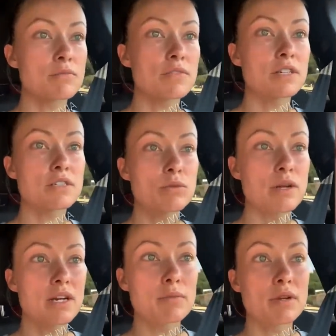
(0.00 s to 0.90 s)
very
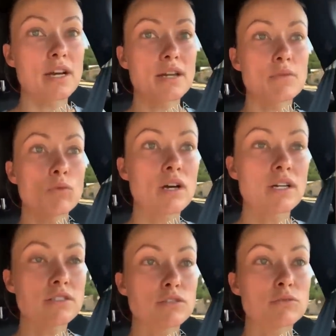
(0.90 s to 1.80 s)
sweaty, but I
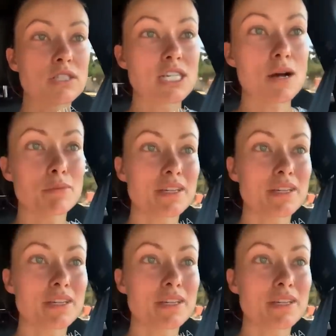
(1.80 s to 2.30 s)
wanted to reach out